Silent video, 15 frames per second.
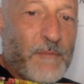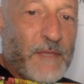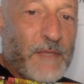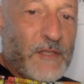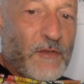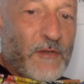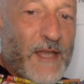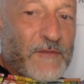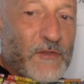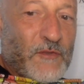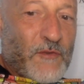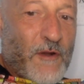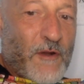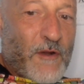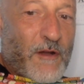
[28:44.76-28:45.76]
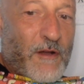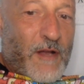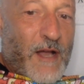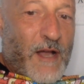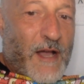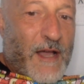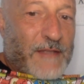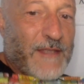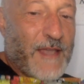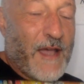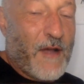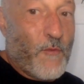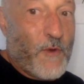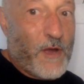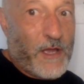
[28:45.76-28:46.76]
But you don't have to draw eyes
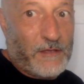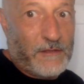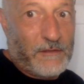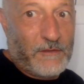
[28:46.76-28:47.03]
that way.